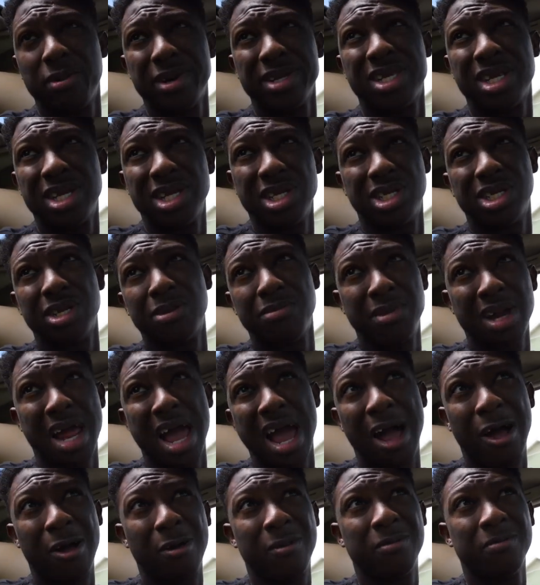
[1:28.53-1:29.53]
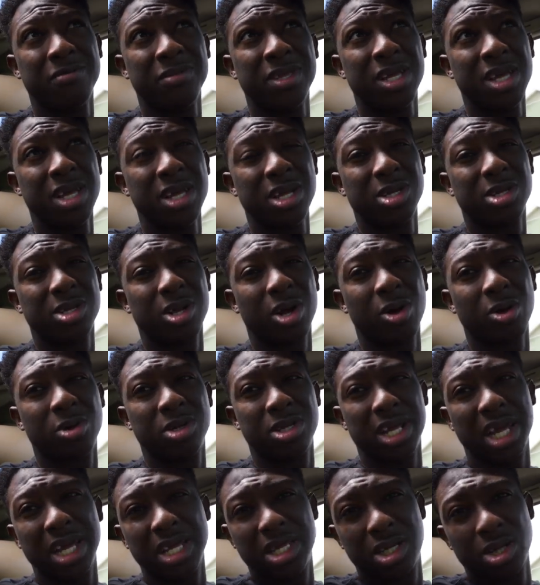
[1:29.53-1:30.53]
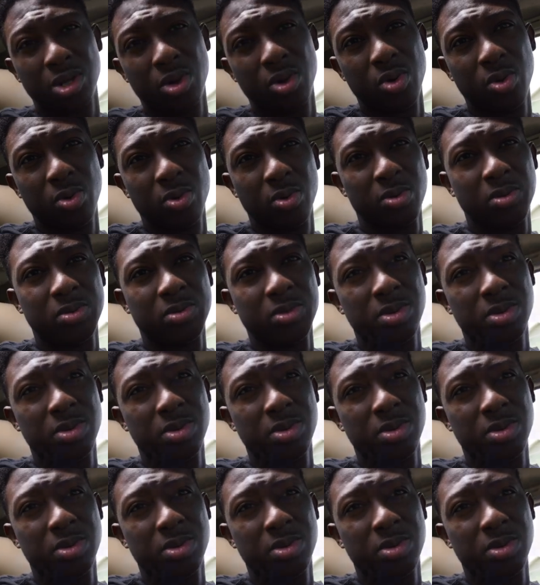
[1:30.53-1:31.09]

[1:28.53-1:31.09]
the way to the gym now. So stay tuned.